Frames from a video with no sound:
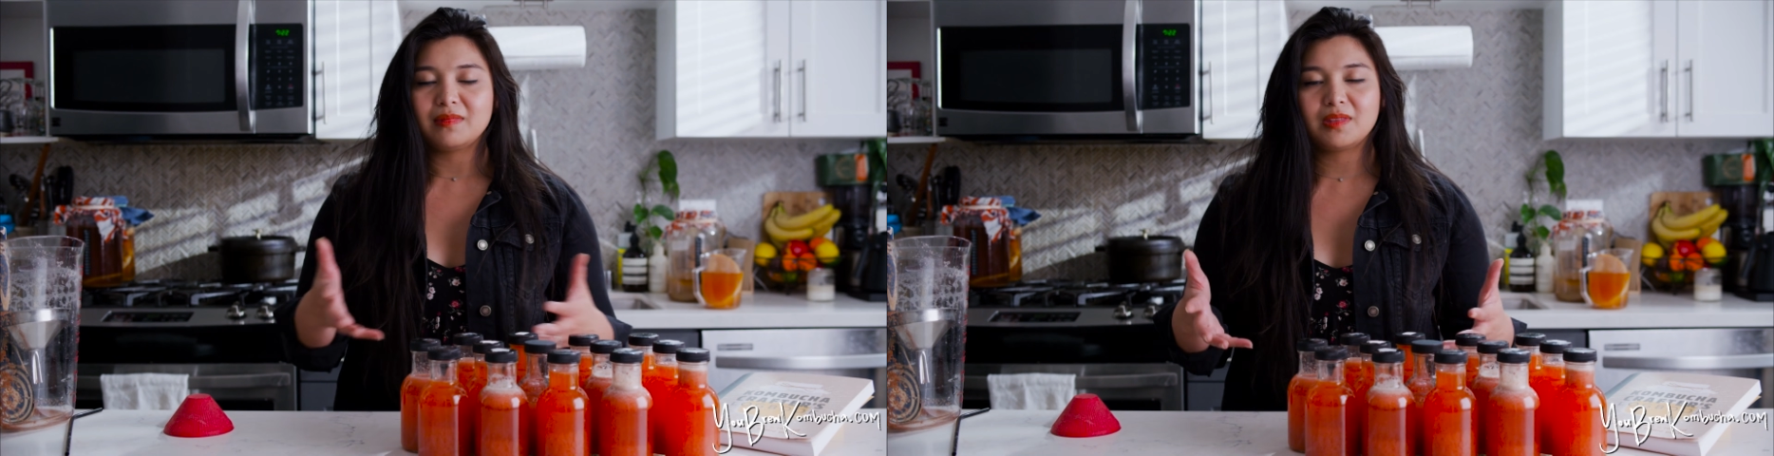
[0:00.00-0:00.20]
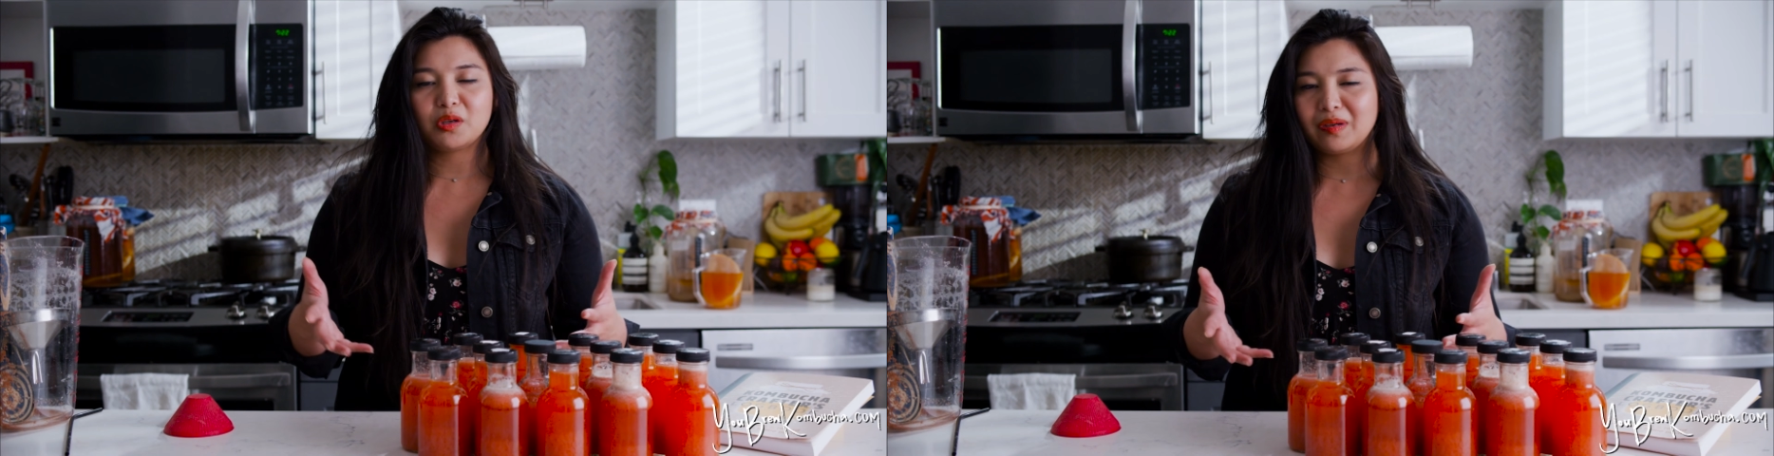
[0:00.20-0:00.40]

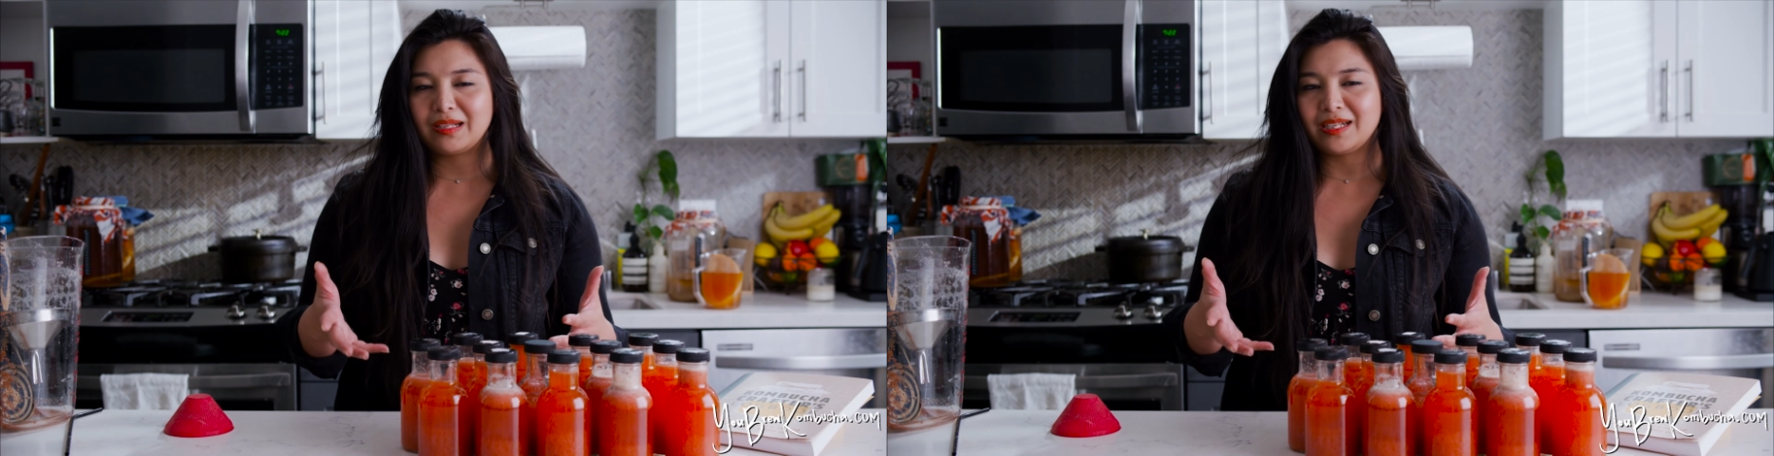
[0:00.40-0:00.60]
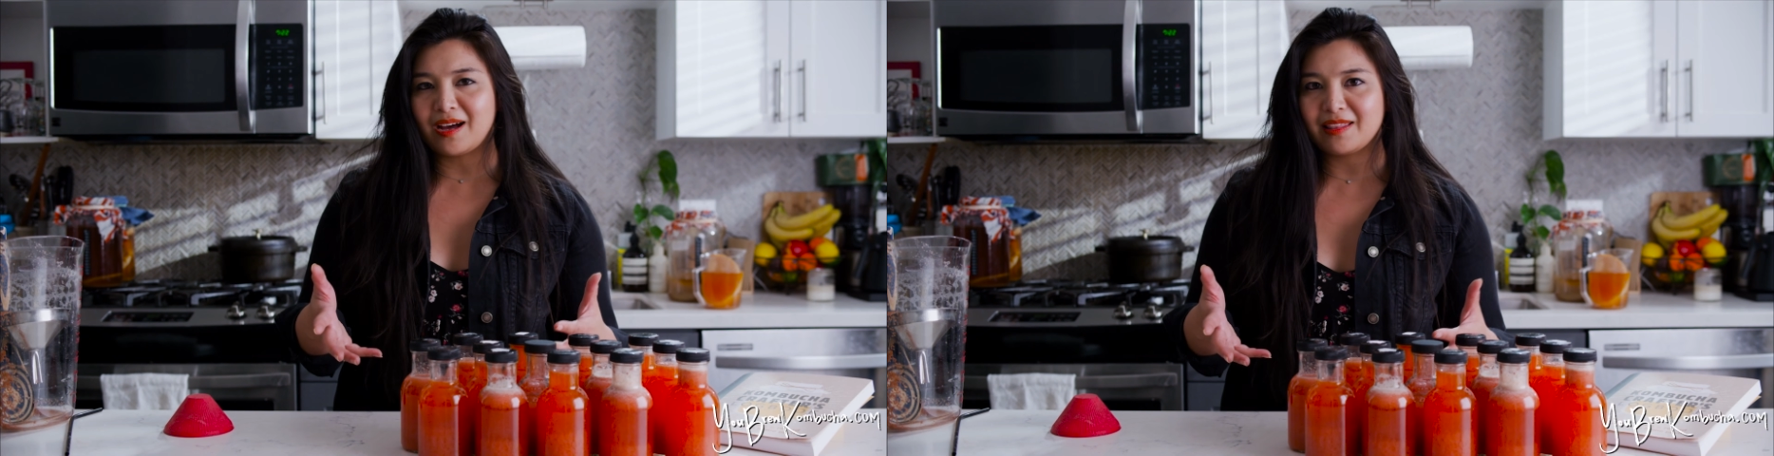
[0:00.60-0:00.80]
they're
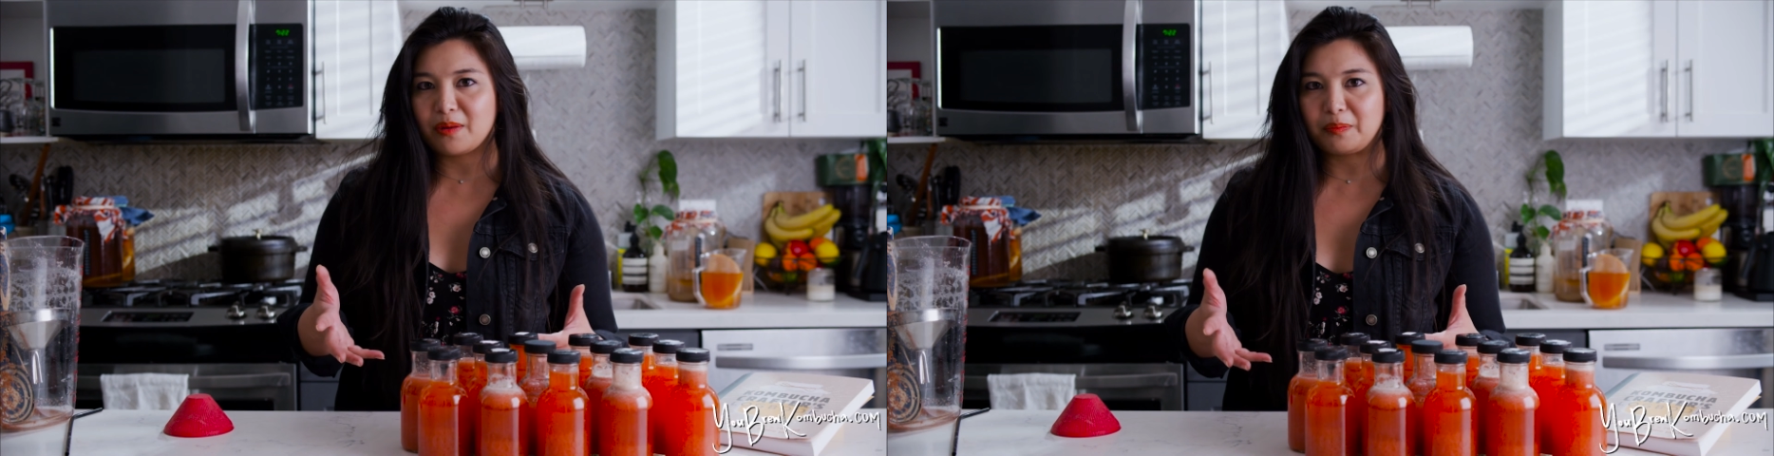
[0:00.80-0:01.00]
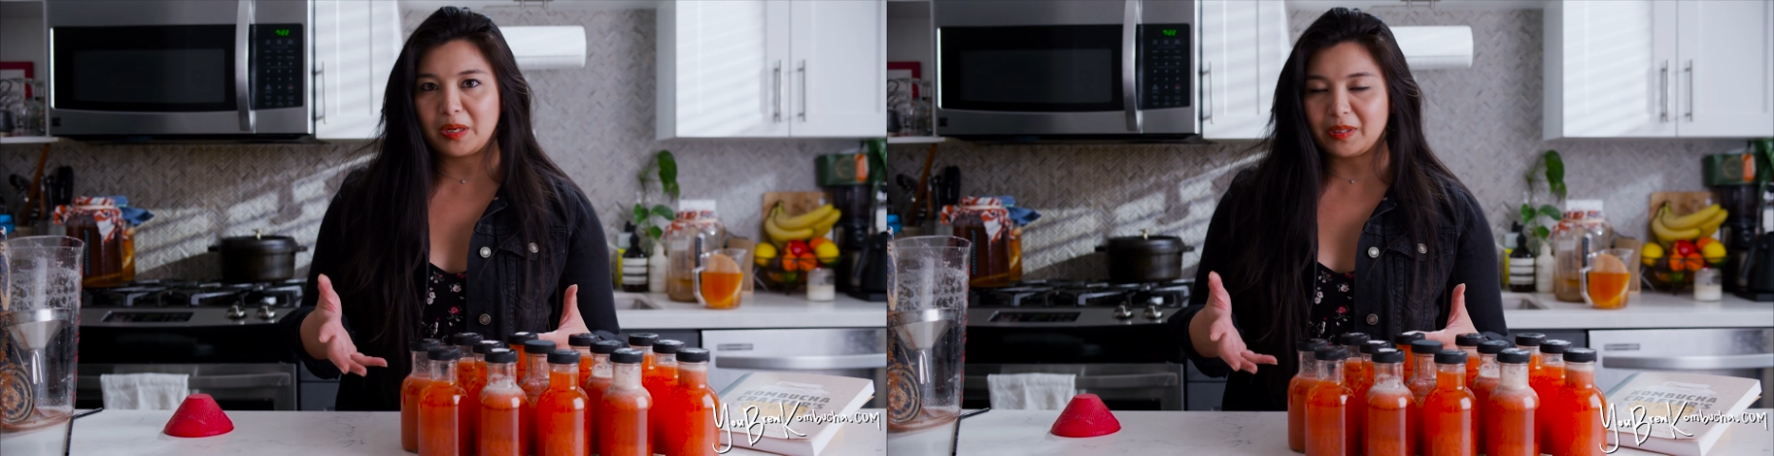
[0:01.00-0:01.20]
really not
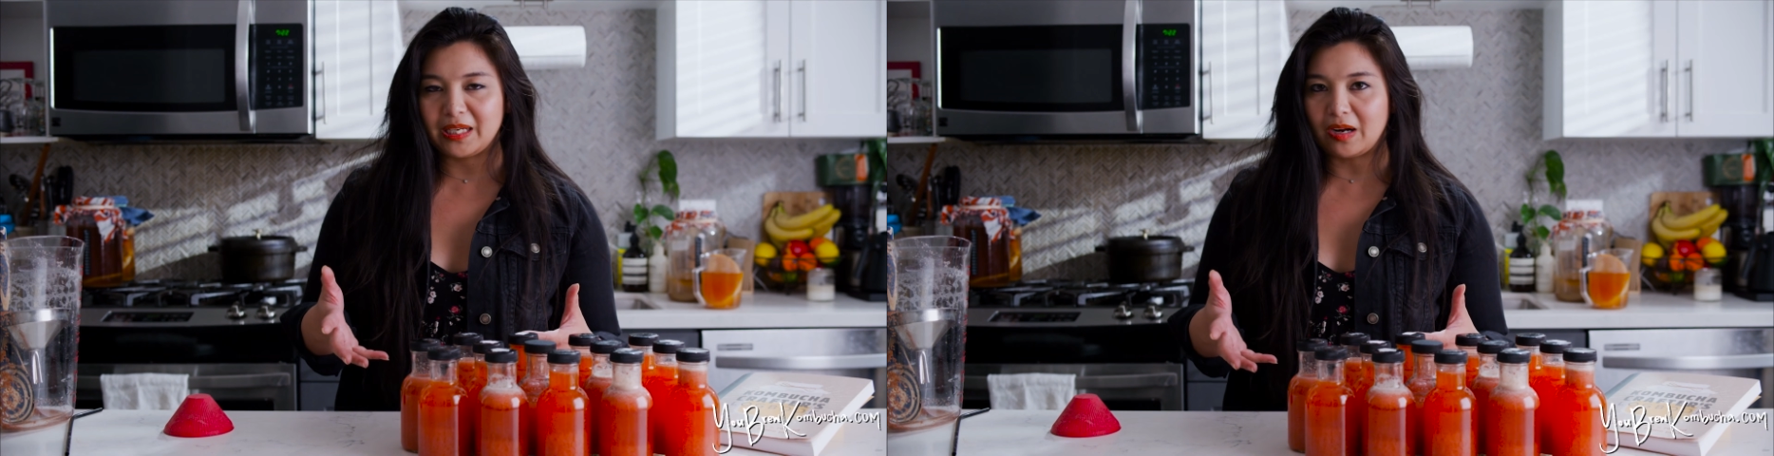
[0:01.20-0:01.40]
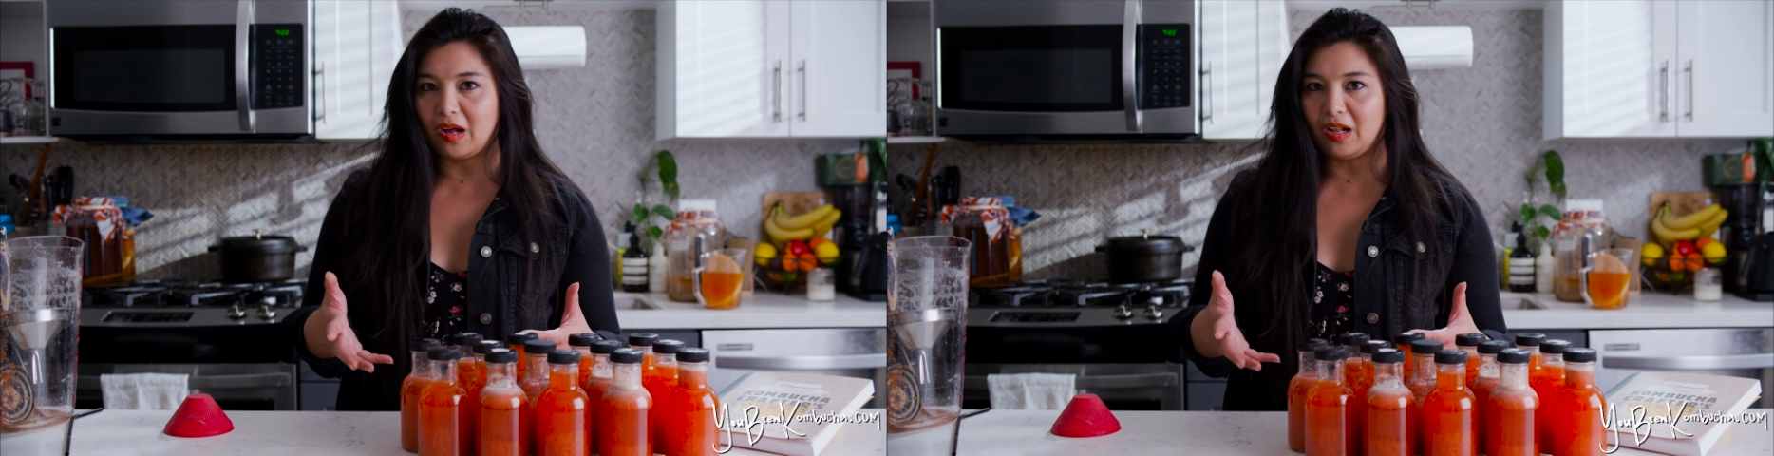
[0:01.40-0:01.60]
that bubbly
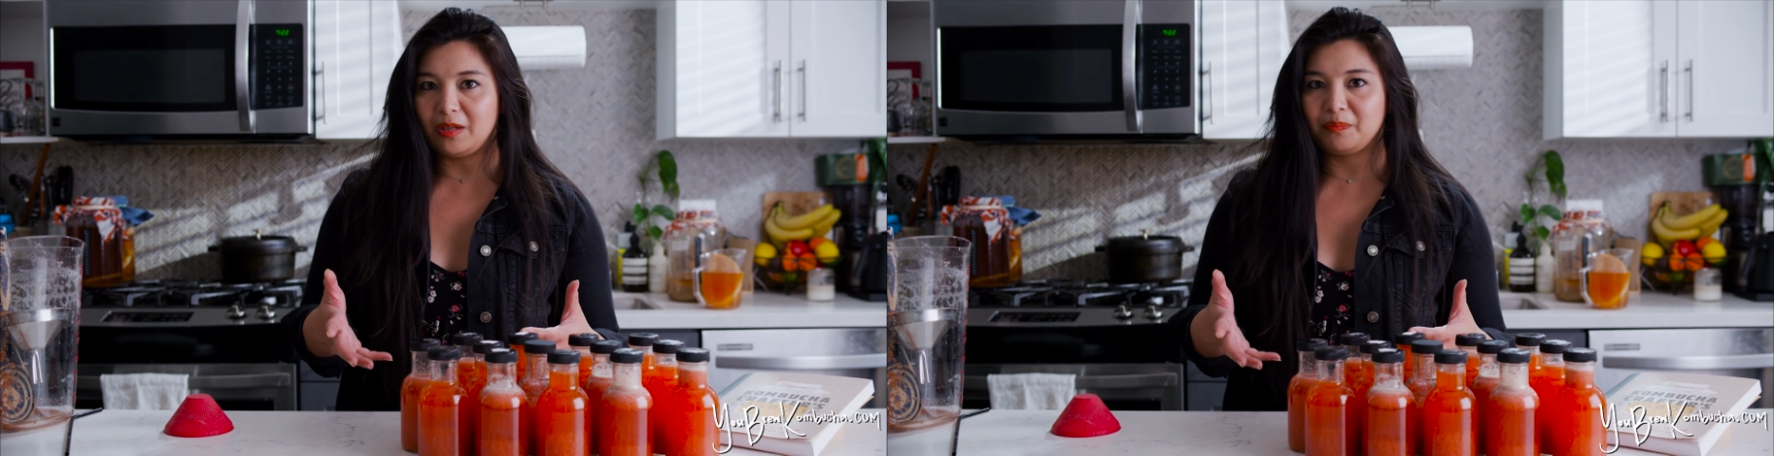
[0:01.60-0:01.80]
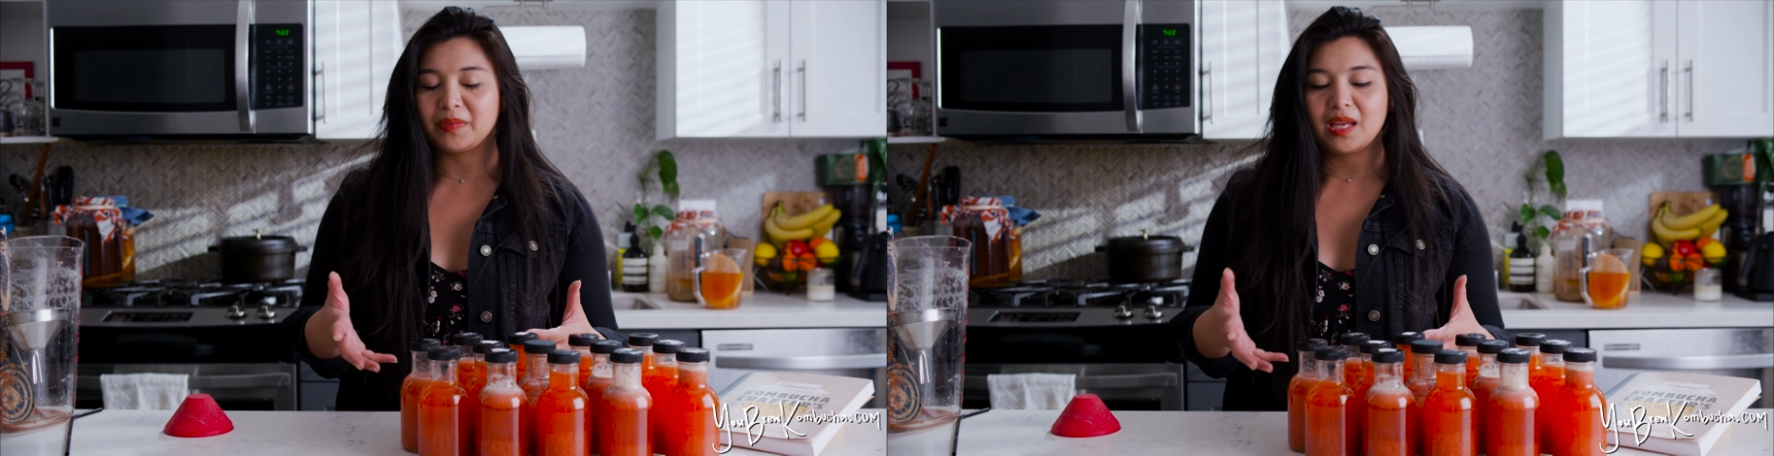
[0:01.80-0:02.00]
at all.